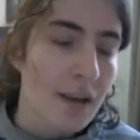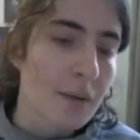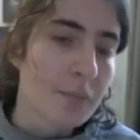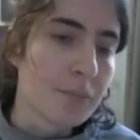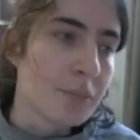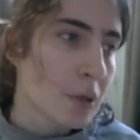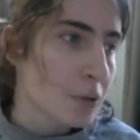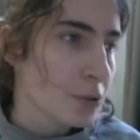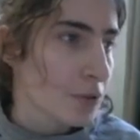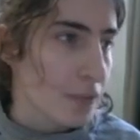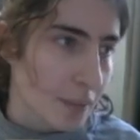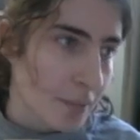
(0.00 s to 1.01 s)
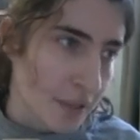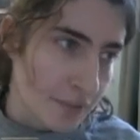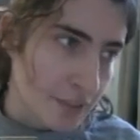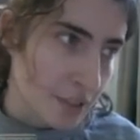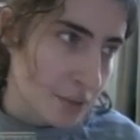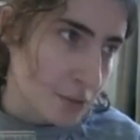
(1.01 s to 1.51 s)
Most of them
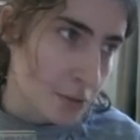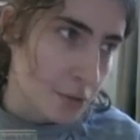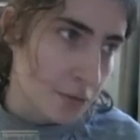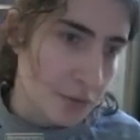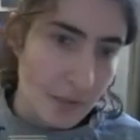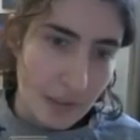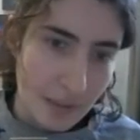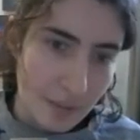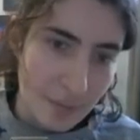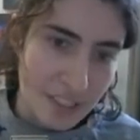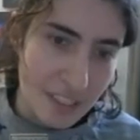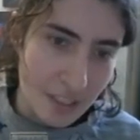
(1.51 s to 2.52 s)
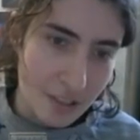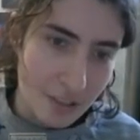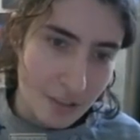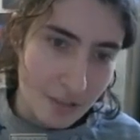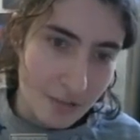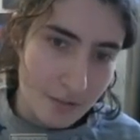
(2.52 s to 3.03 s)
have some sort of
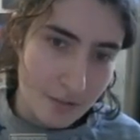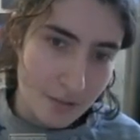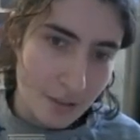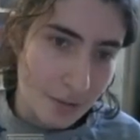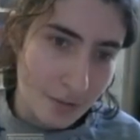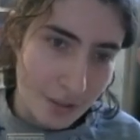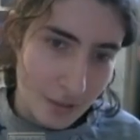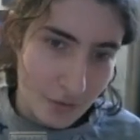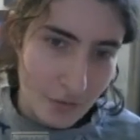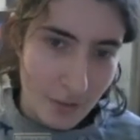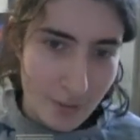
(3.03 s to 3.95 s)
limitation, so they're free